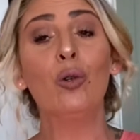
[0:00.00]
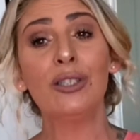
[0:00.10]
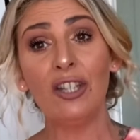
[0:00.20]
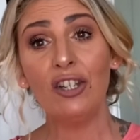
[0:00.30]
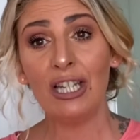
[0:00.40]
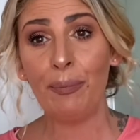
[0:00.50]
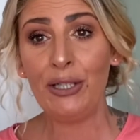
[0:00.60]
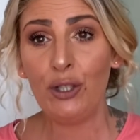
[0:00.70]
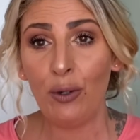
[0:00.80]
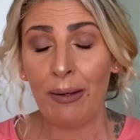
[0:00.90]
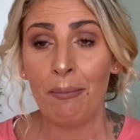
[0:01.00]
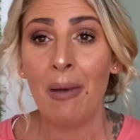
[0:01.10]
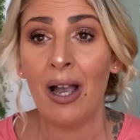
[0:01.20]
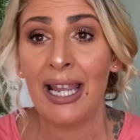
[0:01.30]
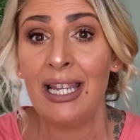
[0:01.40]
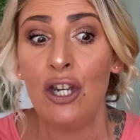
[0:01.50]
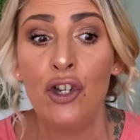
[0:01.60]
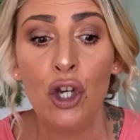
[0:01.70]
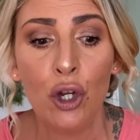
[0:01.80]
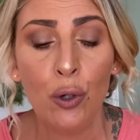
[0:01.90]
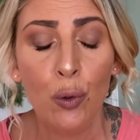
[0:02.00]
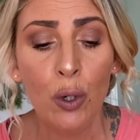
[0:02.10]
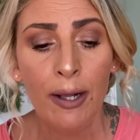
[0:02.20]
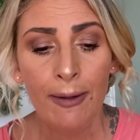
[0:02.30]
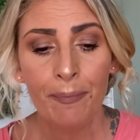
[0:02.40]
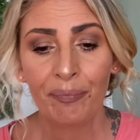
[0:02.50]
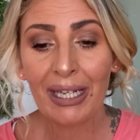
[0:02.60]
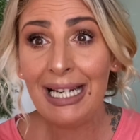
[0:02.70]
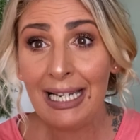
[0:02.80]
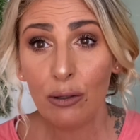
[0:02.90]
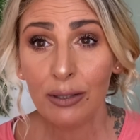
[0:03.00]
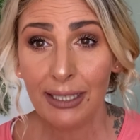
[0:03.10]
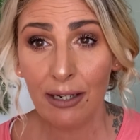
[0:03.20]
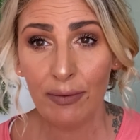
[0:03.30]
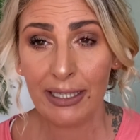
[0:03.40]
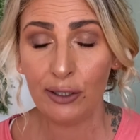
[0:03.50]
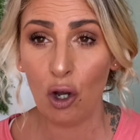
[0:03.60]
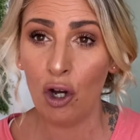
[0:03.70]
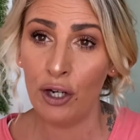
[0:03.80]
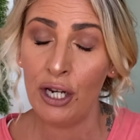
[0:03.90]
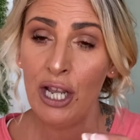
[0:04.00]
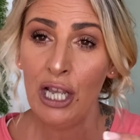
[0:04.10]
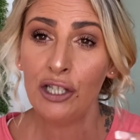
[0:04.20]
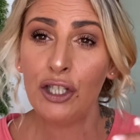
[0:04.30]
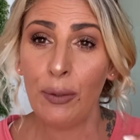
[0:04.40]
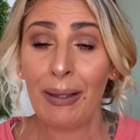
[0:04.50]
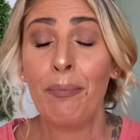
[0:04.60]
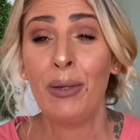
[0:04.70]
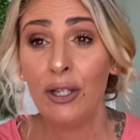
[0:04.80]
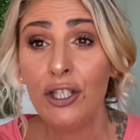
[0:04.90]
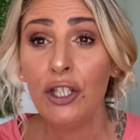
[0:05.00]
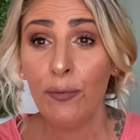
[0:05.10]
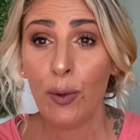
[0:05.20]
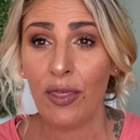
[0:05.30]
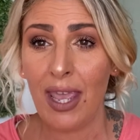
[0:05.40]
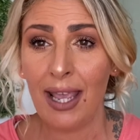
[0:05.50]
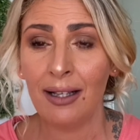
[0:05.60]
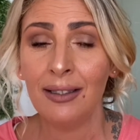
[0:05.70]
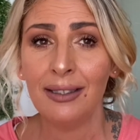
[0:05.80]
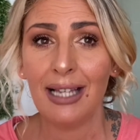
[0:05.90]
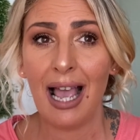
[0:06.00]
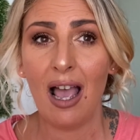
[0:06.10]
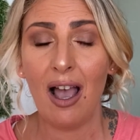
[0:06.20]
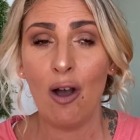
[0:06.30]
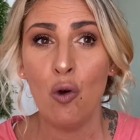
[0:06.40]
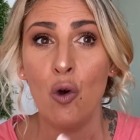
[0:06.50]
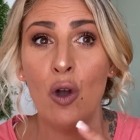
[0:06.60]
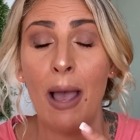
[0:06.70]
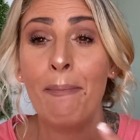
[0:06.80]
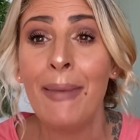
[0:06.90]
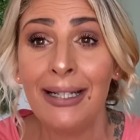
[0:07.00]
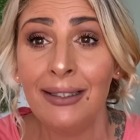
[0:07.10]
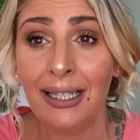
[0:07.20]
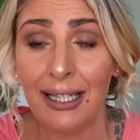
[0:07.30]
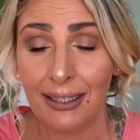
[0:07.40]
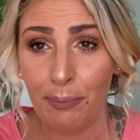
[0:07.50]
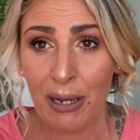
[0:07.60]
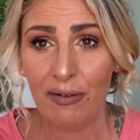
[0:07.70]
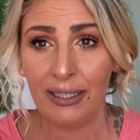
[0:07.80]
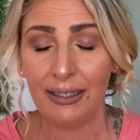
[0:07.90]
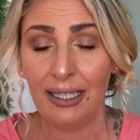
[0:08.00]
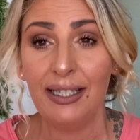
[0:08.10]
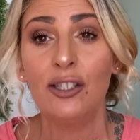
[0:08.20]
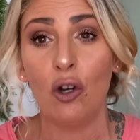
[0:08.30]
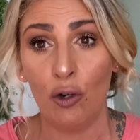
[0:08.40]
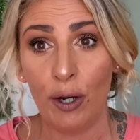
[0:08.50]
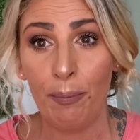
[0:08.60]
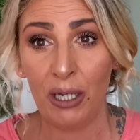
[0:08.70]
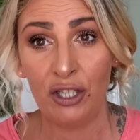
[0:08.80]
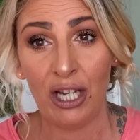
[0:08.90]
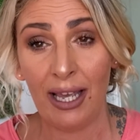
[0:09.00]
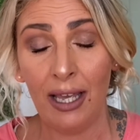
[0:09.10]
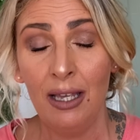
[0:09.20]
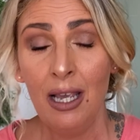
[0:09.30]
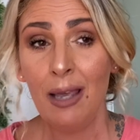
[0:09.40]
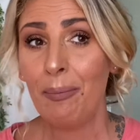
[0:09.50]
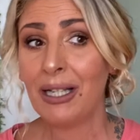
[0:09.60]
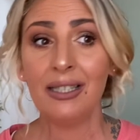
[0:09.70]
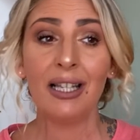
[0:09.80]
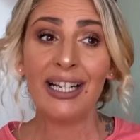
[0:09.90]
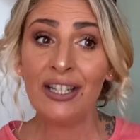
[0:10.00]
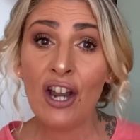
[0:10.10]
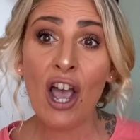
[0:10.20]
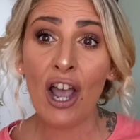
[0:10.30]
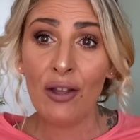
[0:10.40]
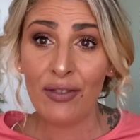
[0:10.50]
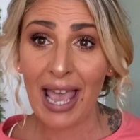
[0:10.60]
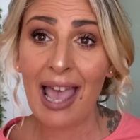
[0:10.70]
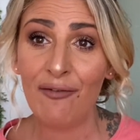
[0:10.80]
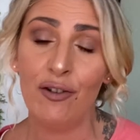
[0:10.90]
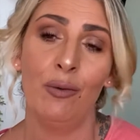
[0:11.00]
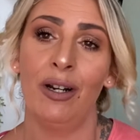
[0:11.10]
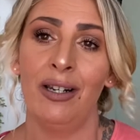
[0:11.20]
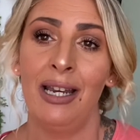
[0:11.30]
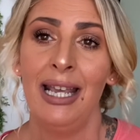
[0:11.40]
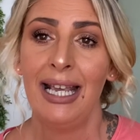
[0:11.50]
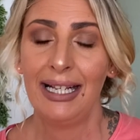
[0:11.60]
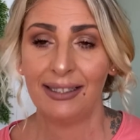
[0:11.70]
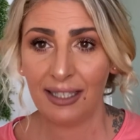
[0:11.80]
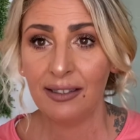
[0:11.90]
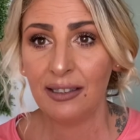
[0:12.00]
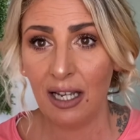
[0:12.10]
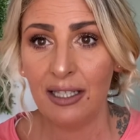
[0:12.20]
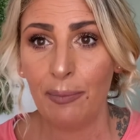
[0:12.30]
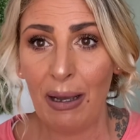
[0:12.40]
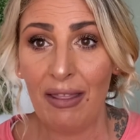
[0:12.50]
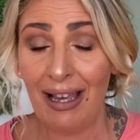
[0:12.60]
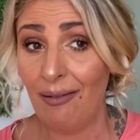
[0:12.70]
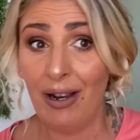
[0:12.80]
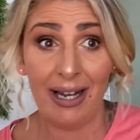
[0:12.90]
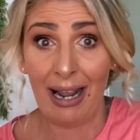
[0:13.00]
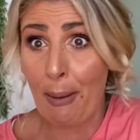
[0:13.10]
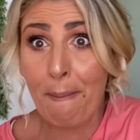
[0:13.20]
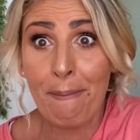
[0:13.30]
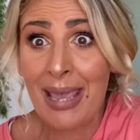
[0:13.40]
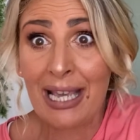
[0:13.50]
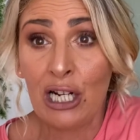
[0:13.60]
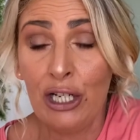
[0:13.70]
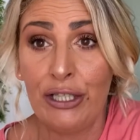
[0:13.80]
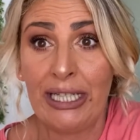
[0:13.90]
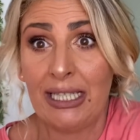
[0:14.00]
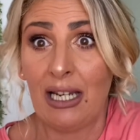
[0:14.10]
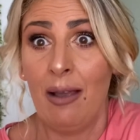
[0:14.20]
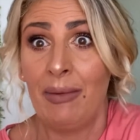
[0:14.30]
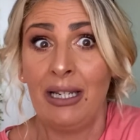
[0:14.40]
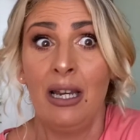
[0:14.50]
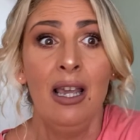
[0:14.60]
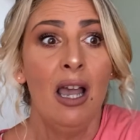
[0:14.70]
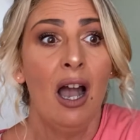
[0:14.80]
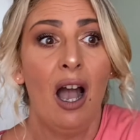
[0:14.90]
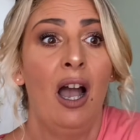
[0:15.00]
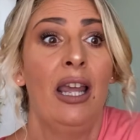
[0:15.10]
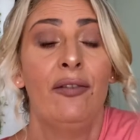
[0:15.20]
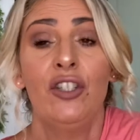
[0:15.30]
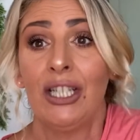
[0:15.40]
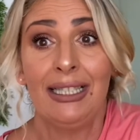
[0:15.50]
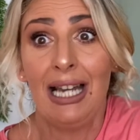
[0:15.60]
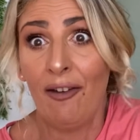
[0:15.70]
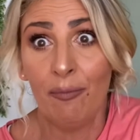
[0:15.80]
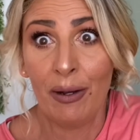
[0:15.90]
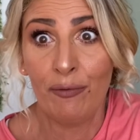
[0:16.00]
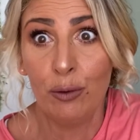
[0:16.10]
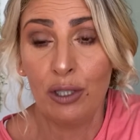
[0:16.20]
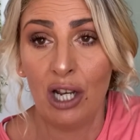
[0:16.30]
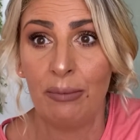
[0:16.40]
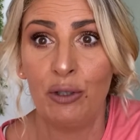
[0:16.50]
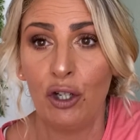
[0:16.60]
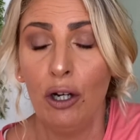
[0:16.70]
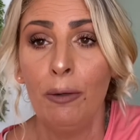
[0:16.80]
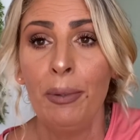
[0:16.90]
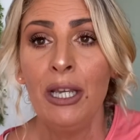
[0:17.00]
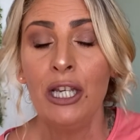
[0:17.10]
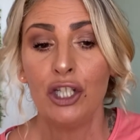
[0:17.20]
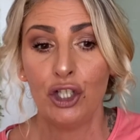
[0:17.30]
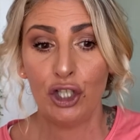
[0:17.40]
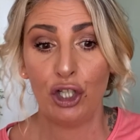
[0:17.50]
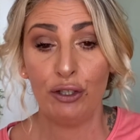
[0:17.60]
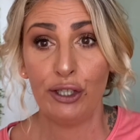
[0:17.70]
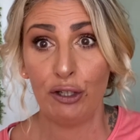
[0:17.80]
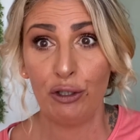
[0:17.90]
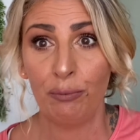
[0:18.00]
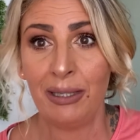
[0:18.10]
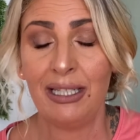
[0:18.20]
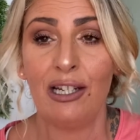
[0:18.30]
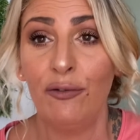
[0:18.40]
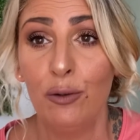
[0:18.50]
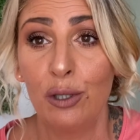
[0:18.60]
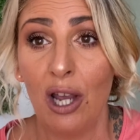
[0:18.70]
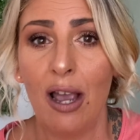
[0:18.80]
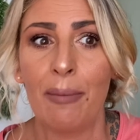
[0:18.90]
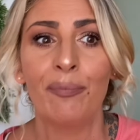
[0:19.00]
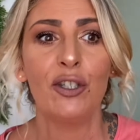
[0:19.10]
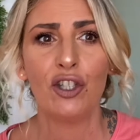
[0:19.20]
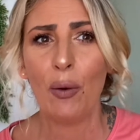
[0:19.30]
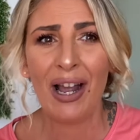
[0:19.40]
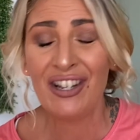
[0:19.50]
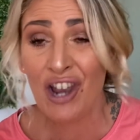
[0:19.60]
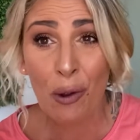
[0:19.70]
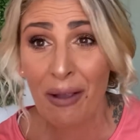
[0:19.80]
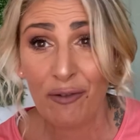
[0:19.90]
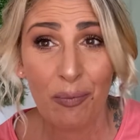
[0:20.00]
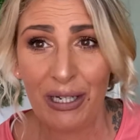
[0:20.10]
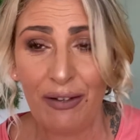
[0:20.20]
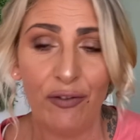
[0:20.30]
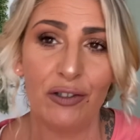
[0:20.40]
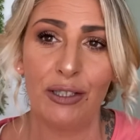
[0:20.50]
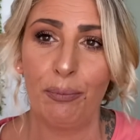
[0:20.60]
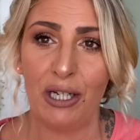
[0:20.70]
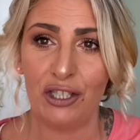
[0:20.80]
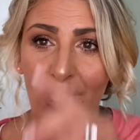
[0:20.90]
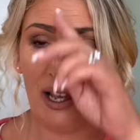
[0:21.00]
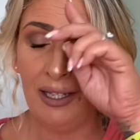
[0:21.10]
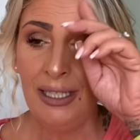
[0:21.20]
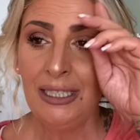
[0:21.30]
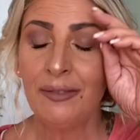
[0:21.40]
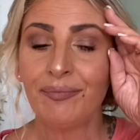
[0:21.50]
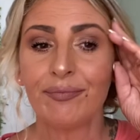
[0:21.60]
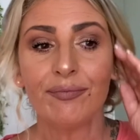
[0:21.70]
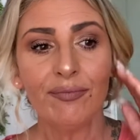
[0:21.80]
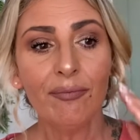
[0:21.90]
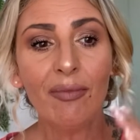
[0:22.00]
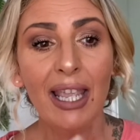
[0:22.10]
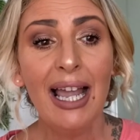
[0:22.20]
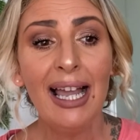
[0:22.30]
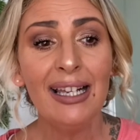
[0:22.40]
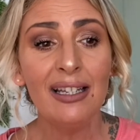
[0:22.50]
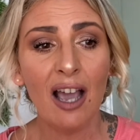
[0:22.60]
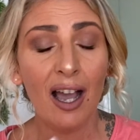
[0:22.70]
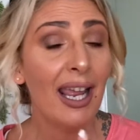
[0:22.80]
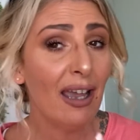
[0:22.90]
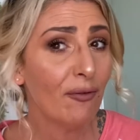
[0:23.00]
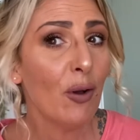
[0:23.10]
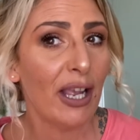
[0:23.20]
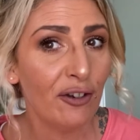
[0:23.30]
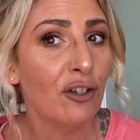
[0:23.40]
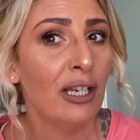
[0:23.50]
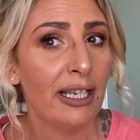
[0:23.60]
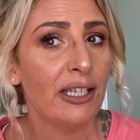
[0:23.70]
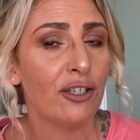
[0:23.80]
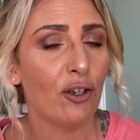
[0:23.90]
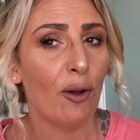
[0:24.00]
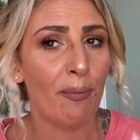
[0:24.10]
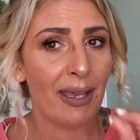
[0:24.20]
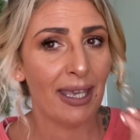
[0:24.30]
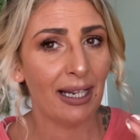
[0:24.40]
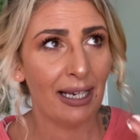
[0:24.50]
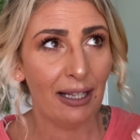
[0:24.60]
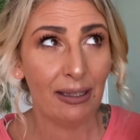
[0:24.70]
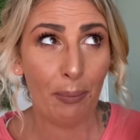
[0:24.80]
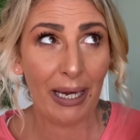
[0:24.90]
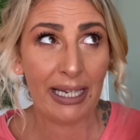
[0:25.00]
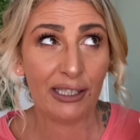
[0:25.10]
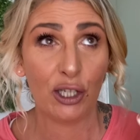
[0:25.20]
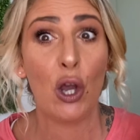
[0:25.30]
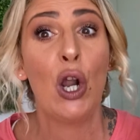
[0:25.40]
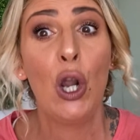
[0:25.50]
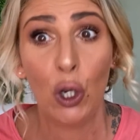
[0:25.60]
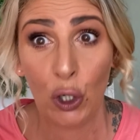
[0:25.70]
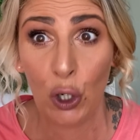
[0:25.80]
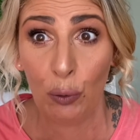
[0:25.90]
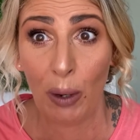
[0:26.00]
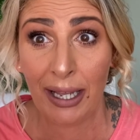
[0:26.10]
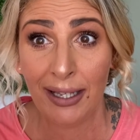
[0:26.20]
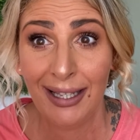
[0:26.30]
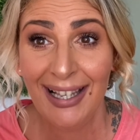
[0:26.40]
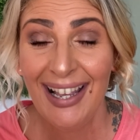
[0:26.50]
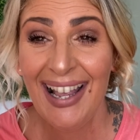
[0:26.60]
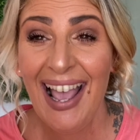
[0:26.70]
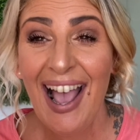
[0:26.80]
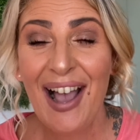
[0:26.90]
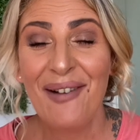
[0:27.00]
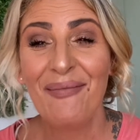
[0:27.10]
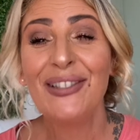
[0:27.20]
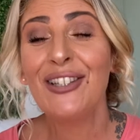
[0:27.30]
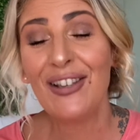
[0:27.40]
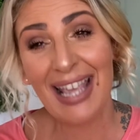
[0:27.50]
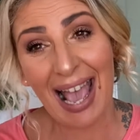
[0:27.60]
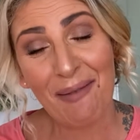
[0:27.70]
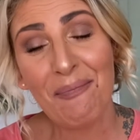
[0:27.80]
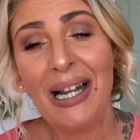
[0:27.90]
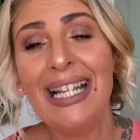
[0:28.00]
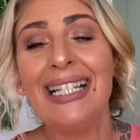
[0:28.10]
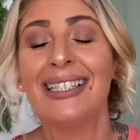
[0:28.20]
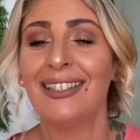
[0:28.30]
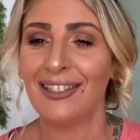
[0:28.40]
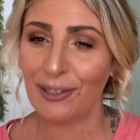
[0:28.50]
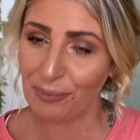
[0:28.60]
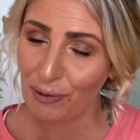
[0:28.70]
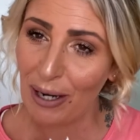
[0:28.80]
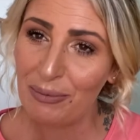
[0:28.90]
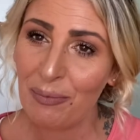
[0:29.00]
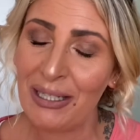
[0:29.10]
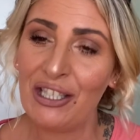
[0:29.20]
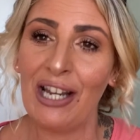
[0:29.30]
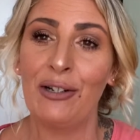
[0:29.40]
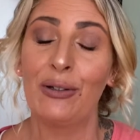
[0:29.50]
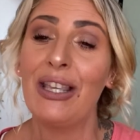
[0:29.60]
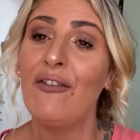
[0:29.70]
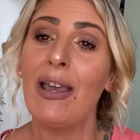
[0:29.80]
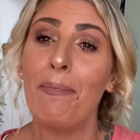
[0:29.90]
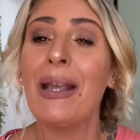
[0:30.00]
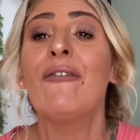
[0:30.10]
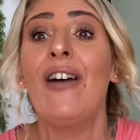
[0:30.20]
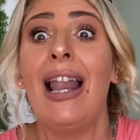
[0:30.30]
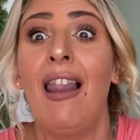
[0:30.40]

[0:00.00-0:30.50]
also going to be doing my new little series on doing beautiful things or amazing experiences on a budget, because I know that everyone is concerned about that right now, me included. I mean, I have just left my full-time job to do social media full-time. So I know everybody feels the pressure. And I have quite a knowledge on making little pennies go a long, long way. So yeah, please subscribe to my channel, give it a big fat